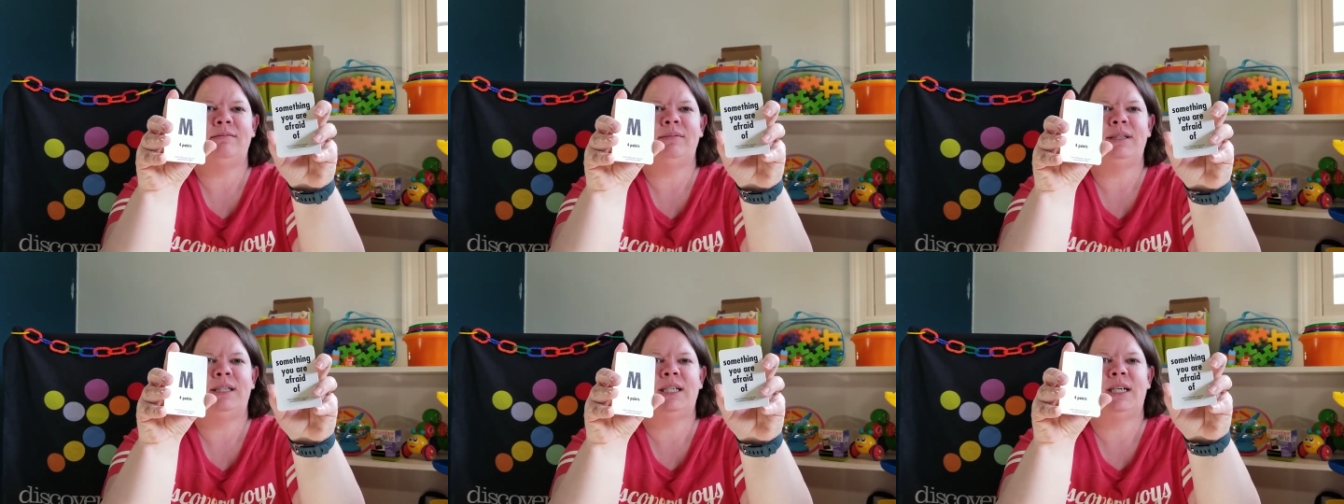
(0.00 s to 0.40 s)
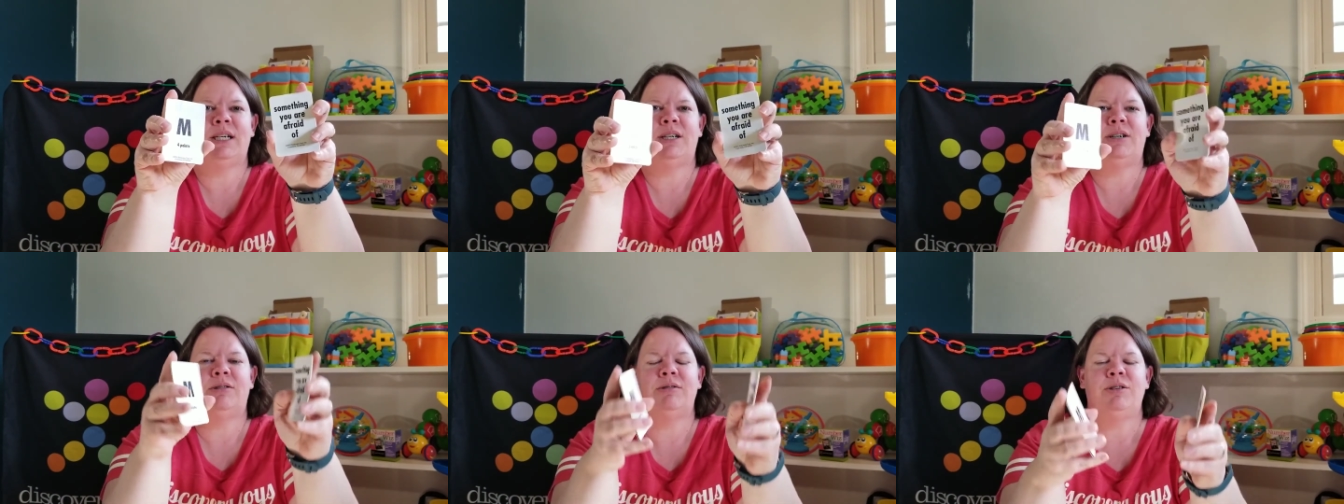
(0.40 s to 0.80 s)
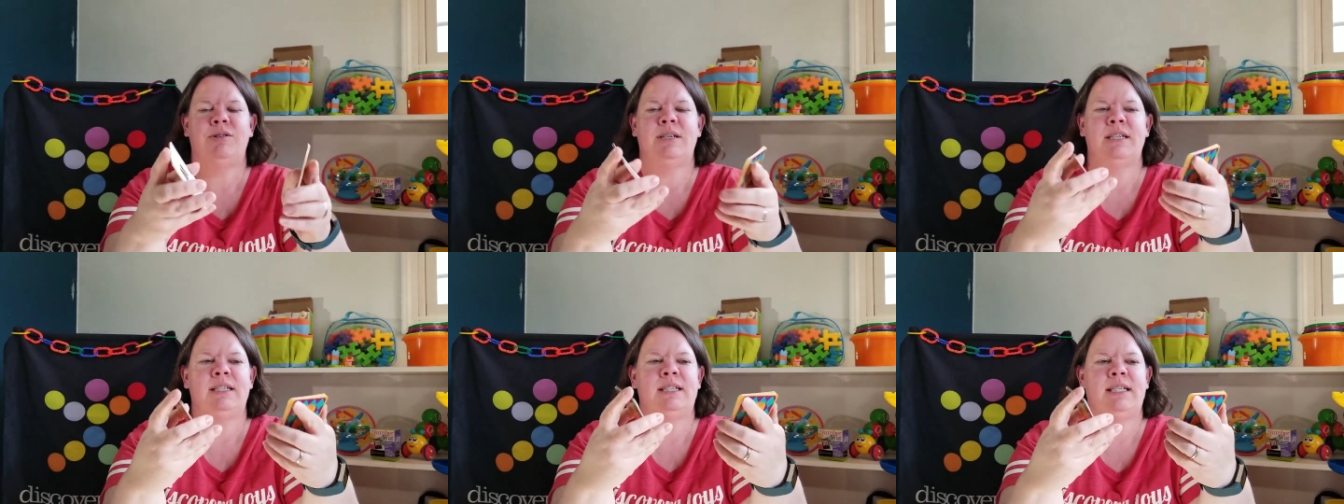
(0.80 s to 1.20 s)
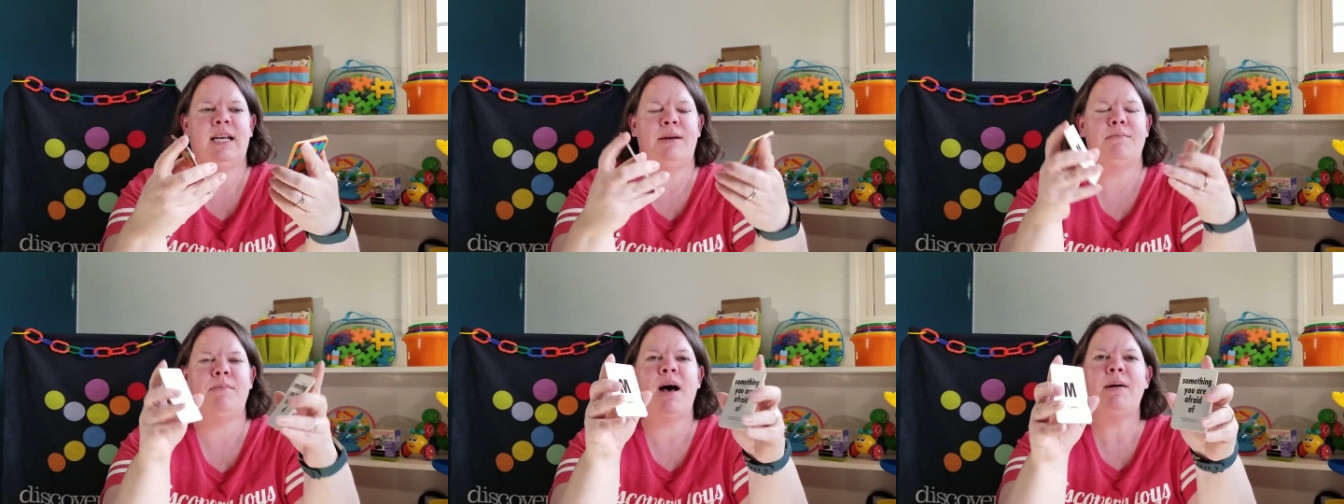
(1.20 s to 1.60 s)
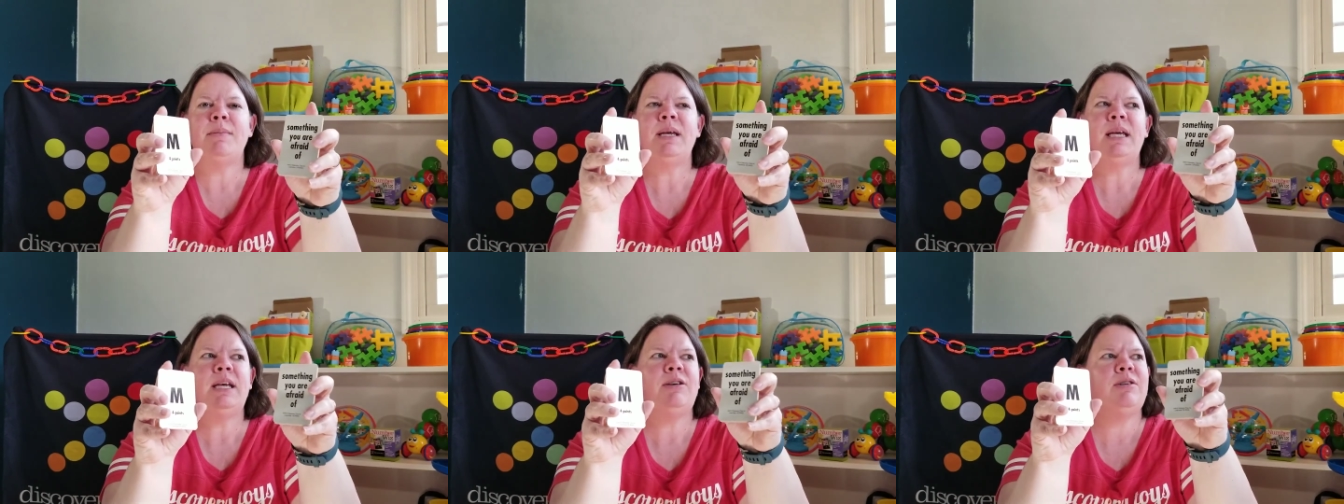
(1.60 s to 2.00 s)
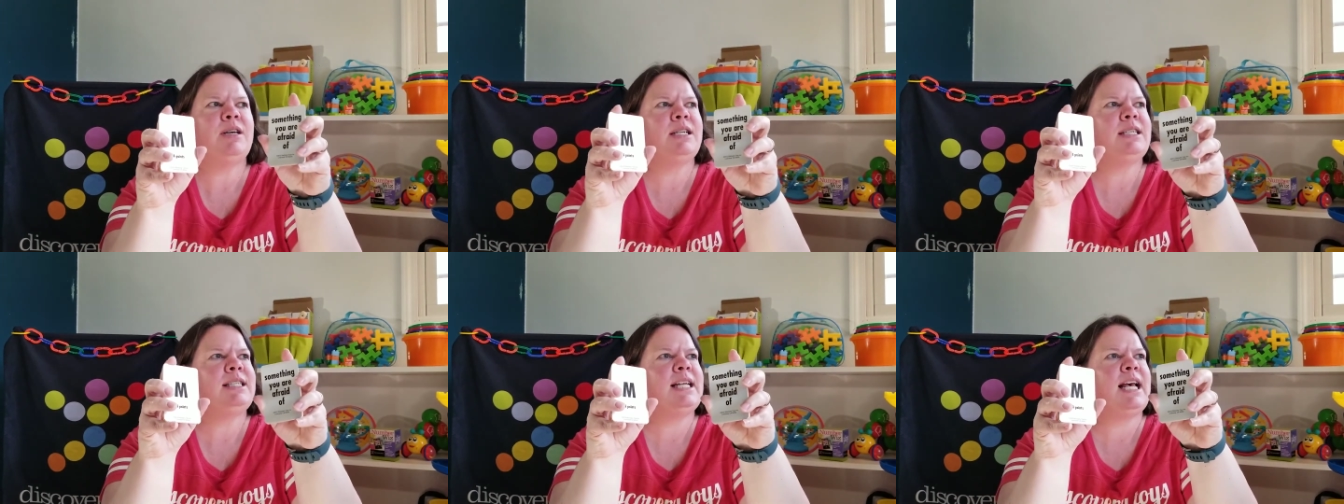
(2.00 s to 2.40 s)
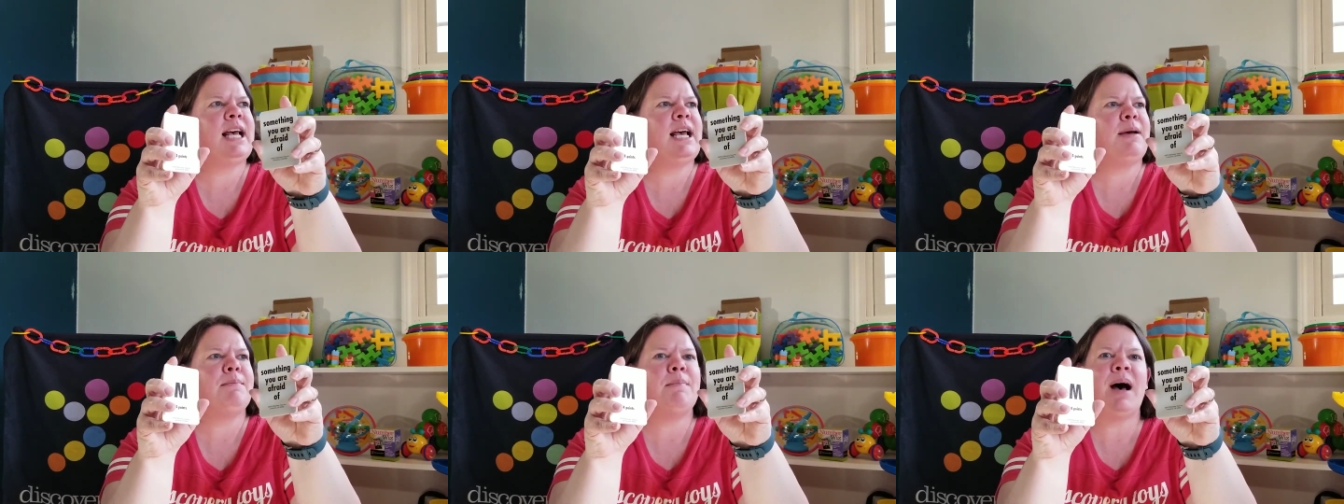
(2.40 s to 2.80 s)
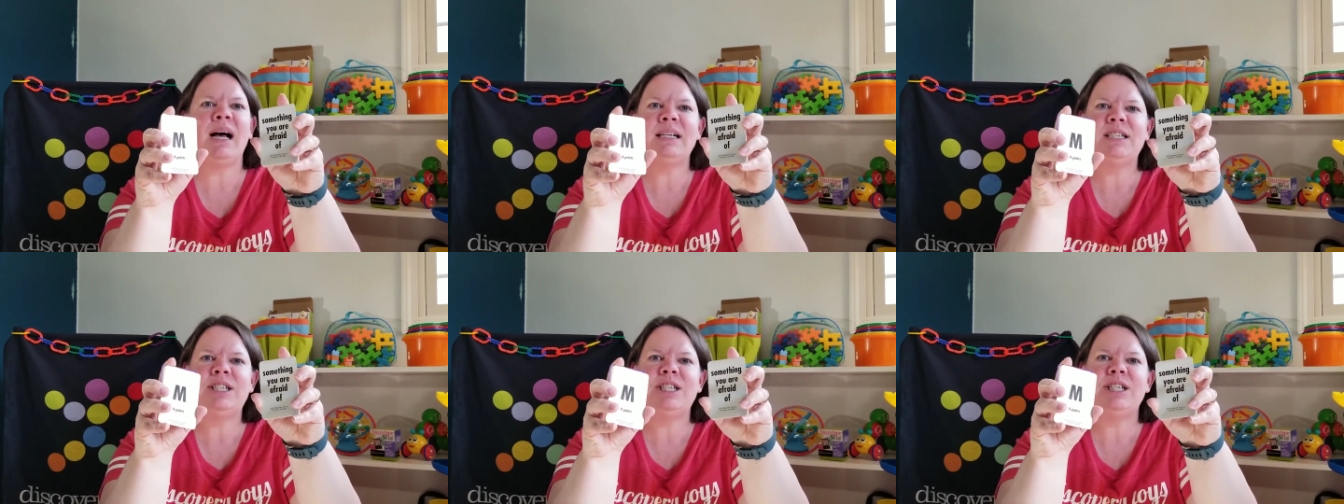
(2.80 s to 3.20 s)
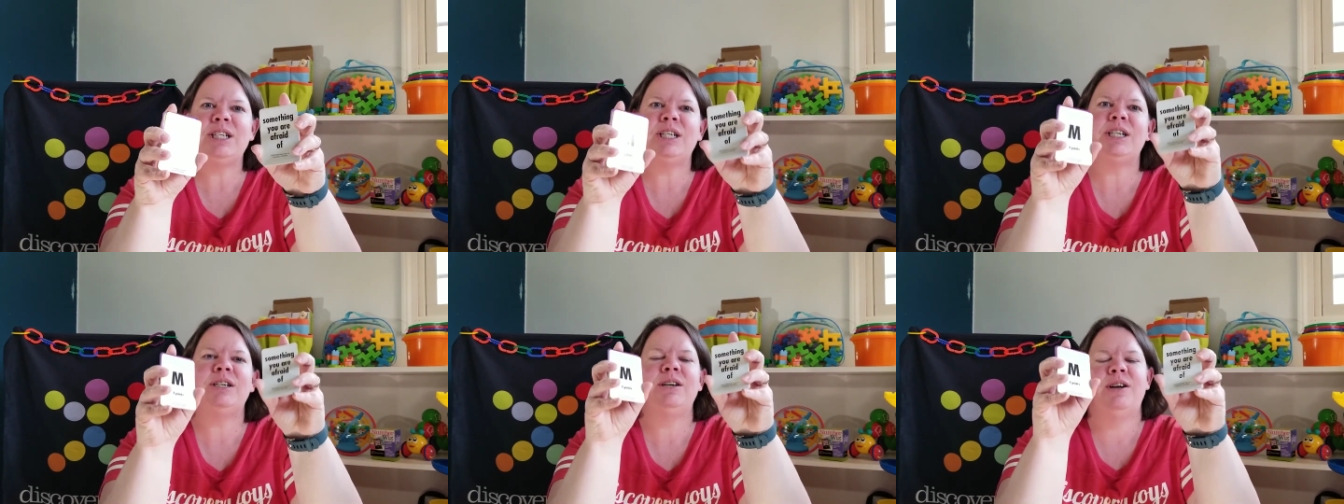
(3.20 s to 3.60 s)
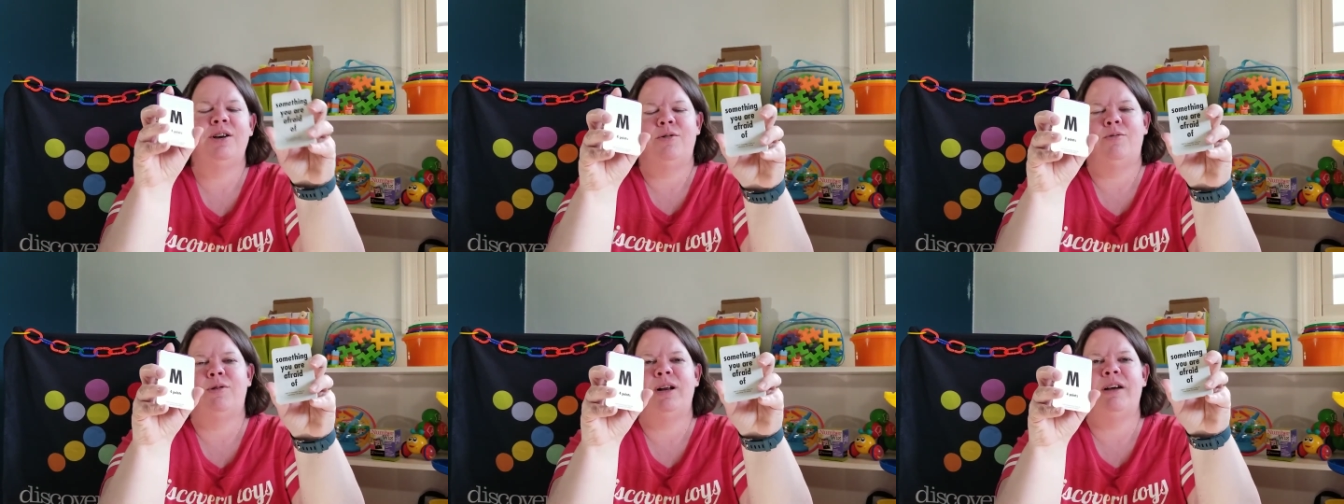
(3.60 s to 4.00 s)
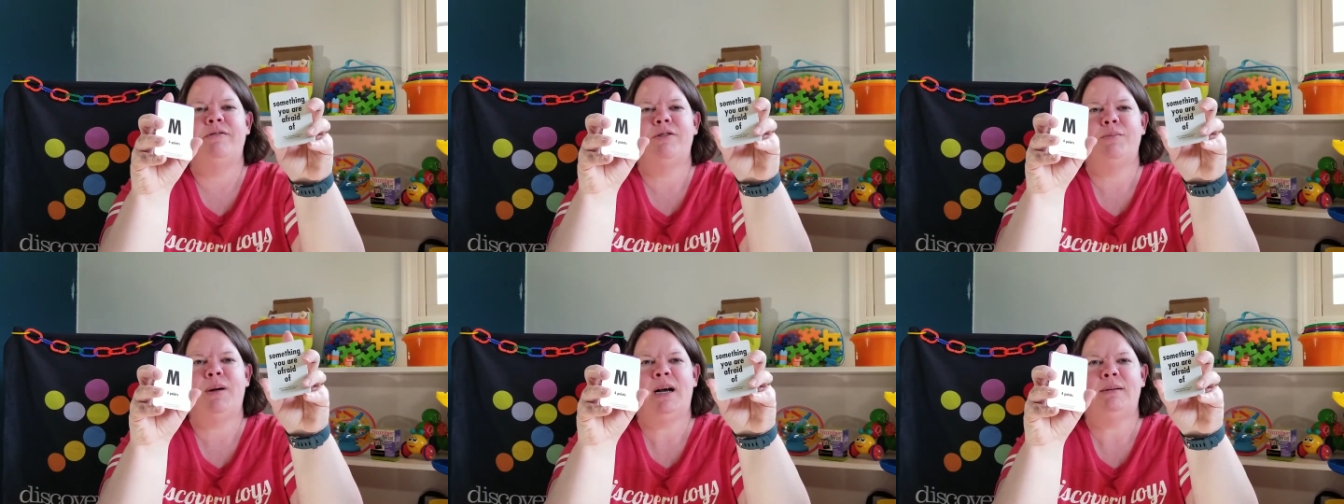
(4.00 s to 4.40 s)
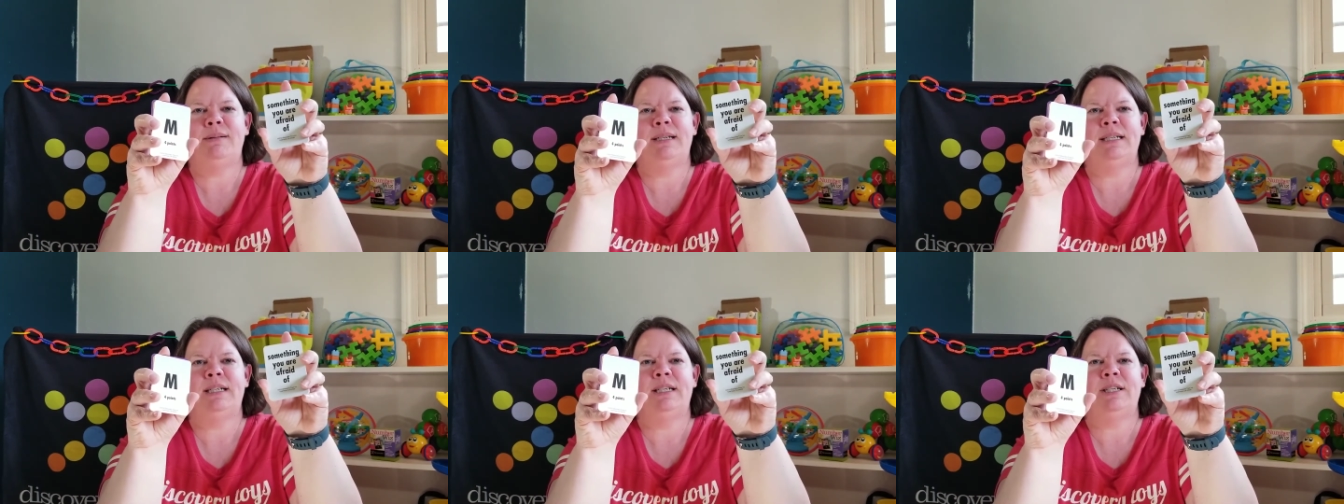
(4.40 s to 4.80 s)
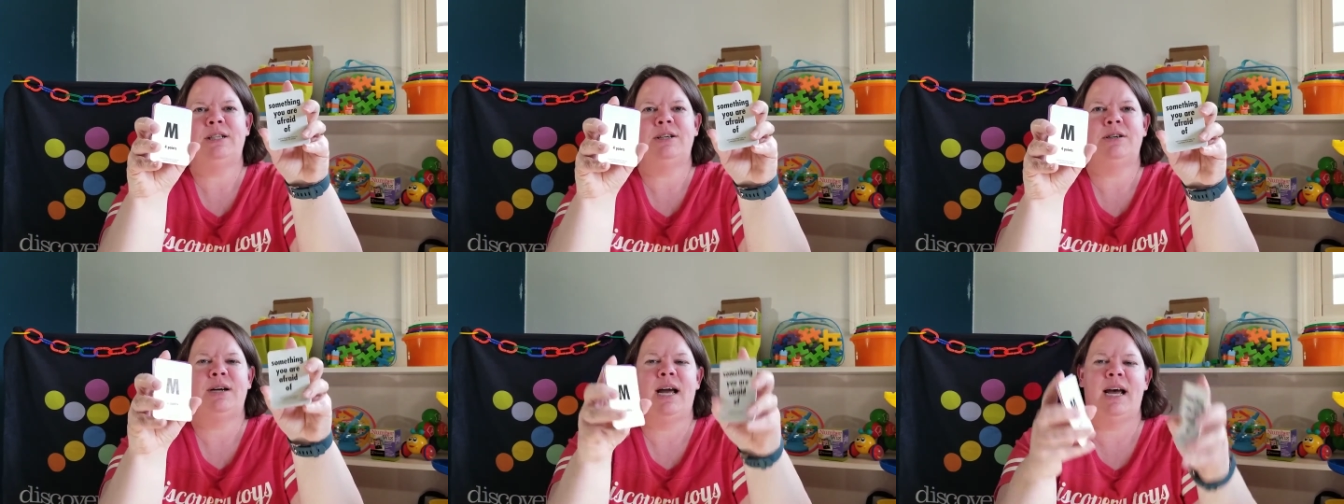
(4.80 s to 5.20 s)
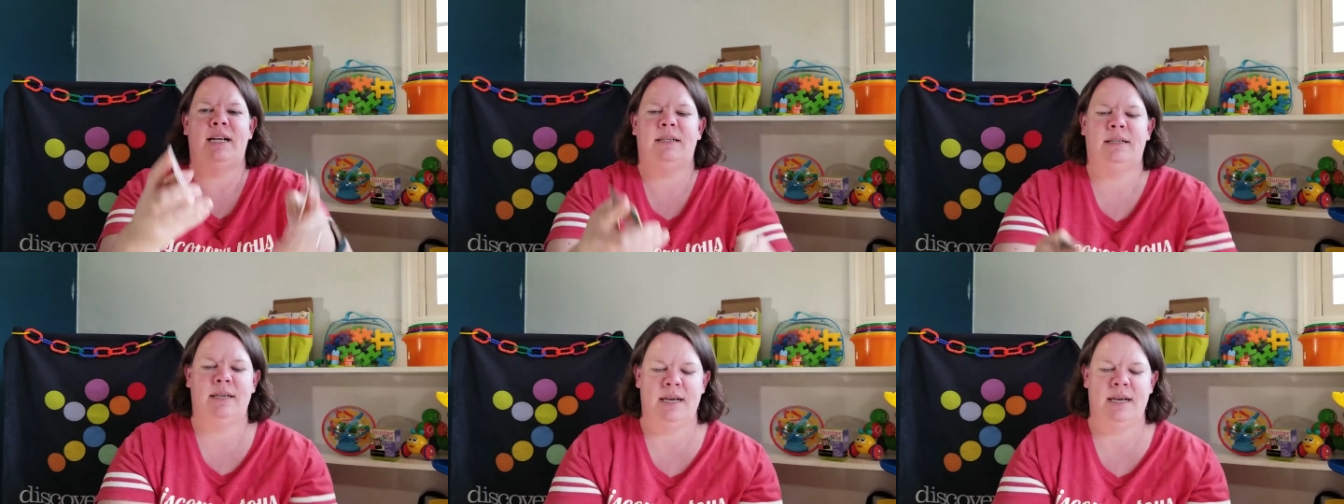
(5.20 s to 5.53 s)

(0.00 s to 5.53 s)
So you could say mummy, you could say monster, whatever pops into their head.